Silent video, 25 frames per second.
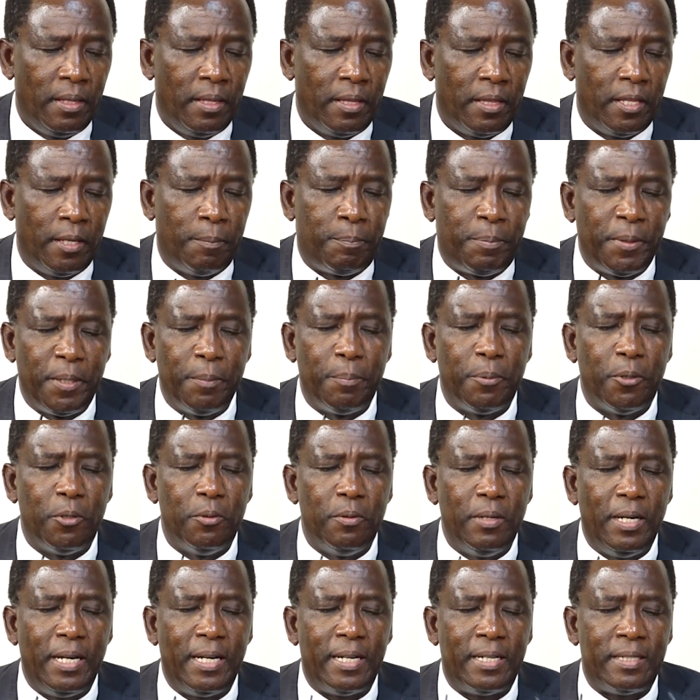the people
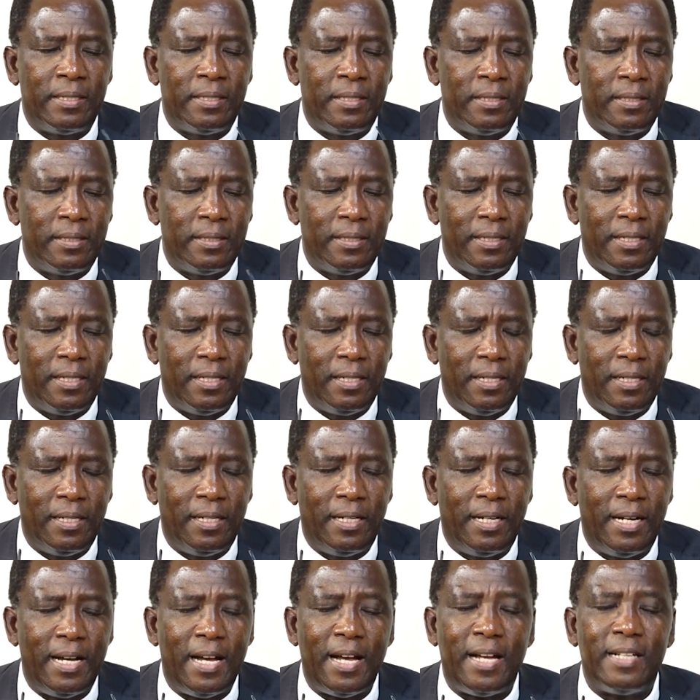who are
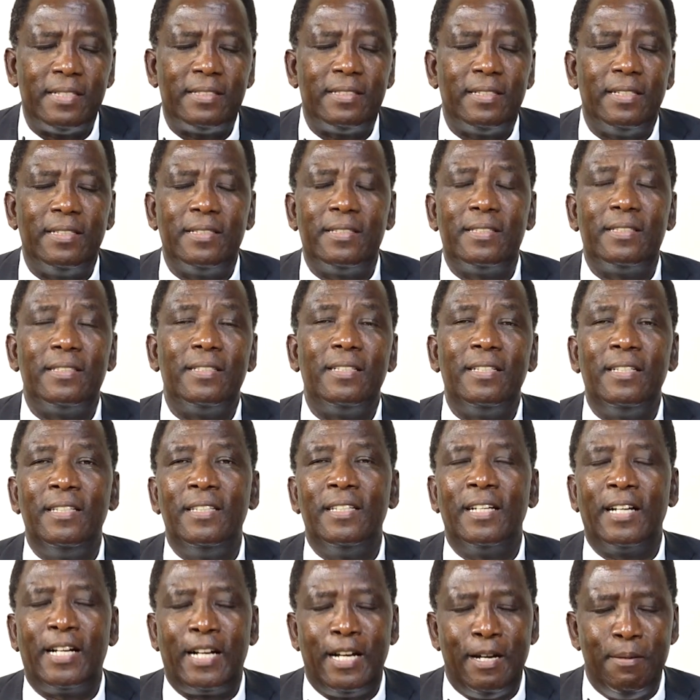assets in
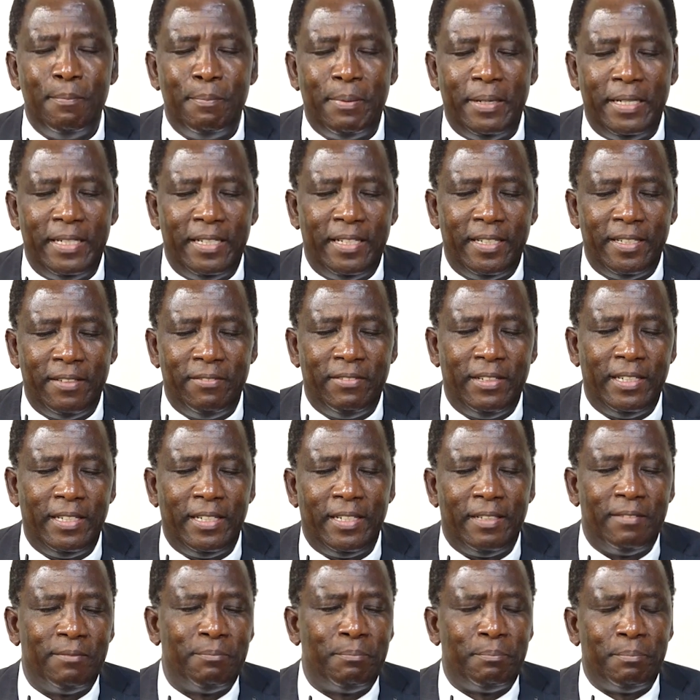the company,
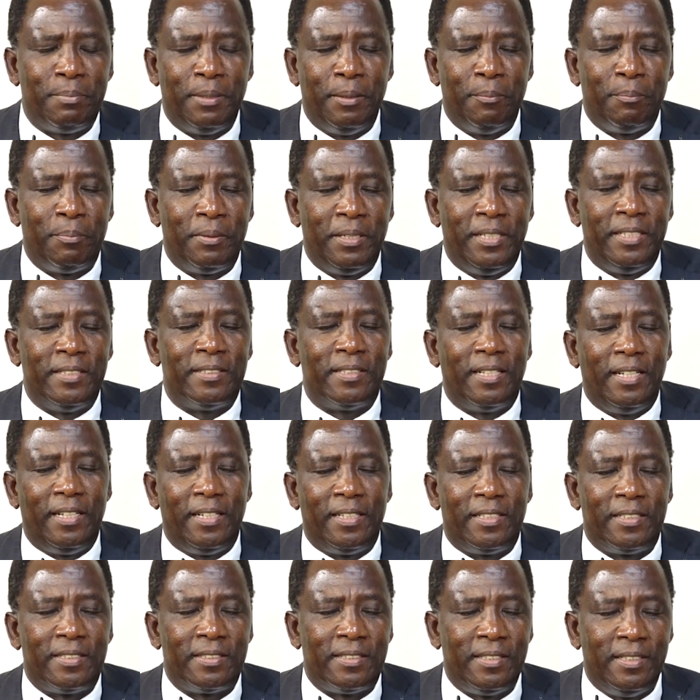even a place
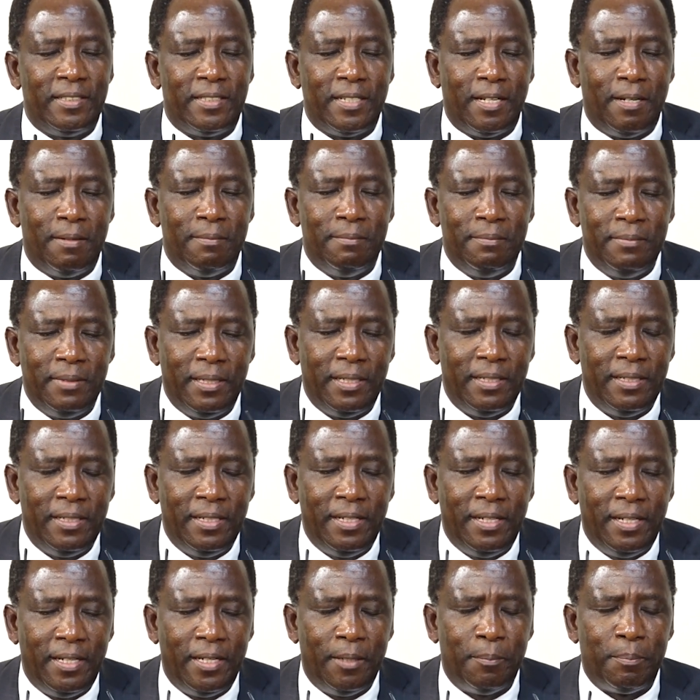like Sitam,
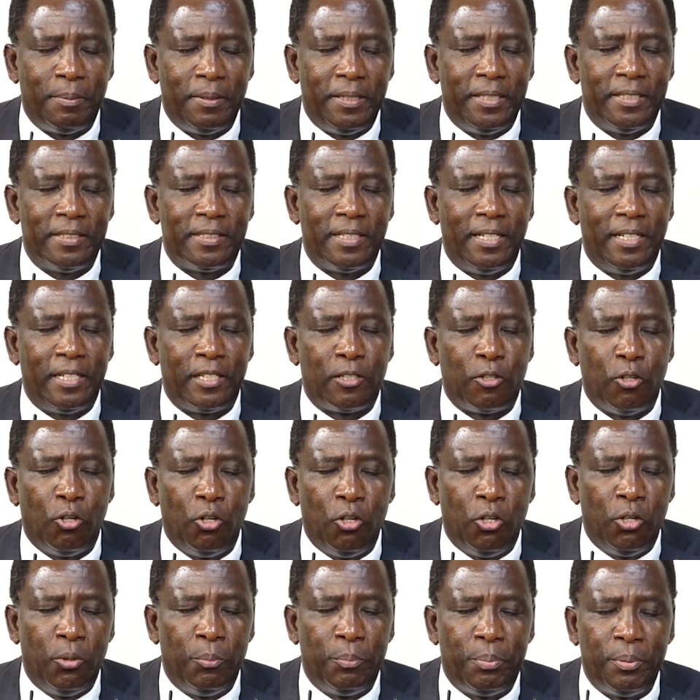a place like
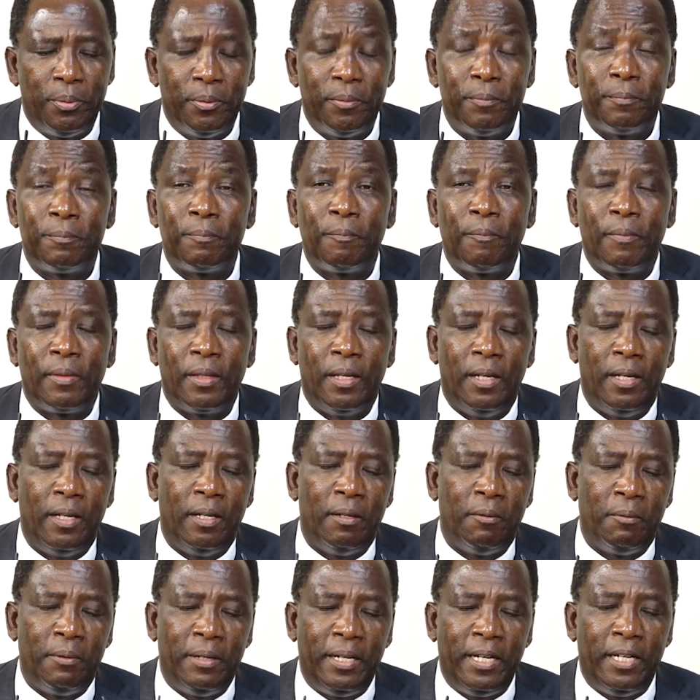Hope,
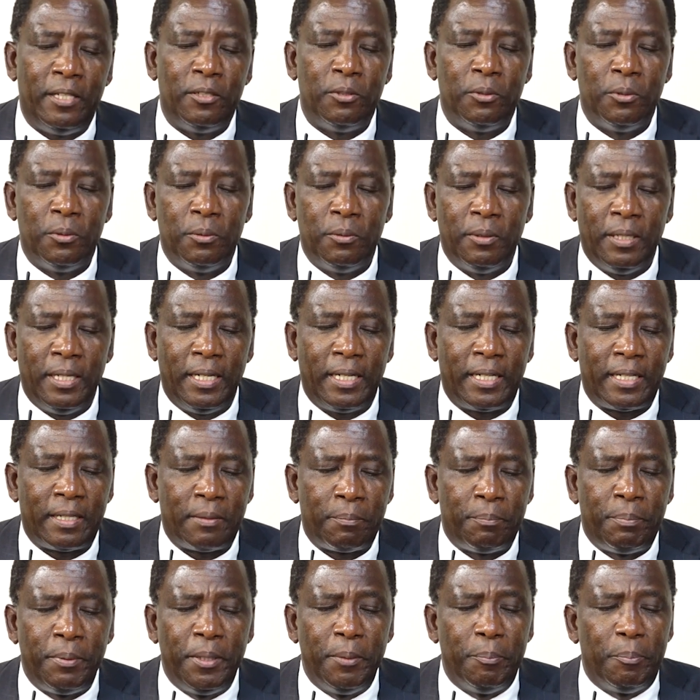where you
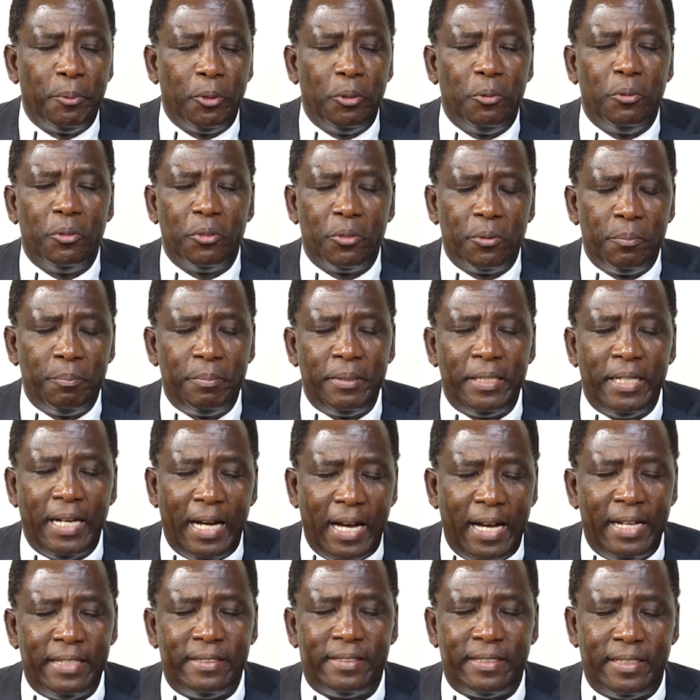work, people who will be
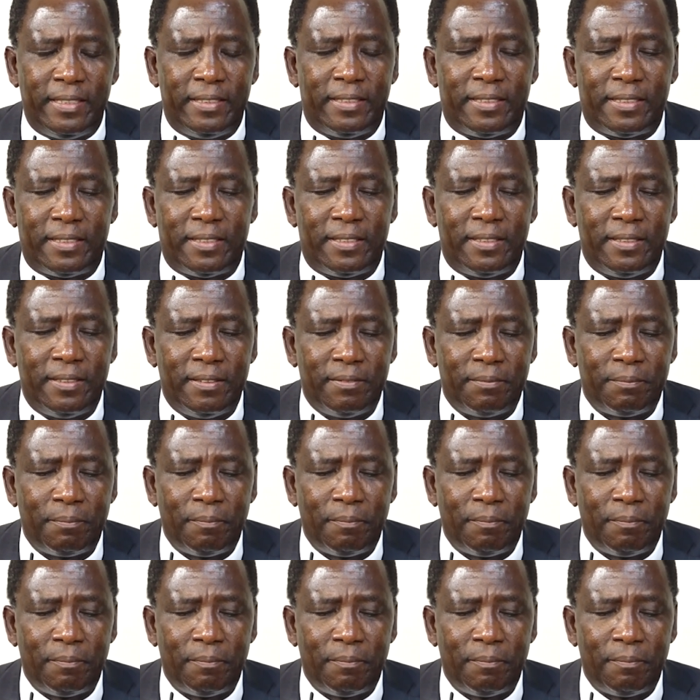assets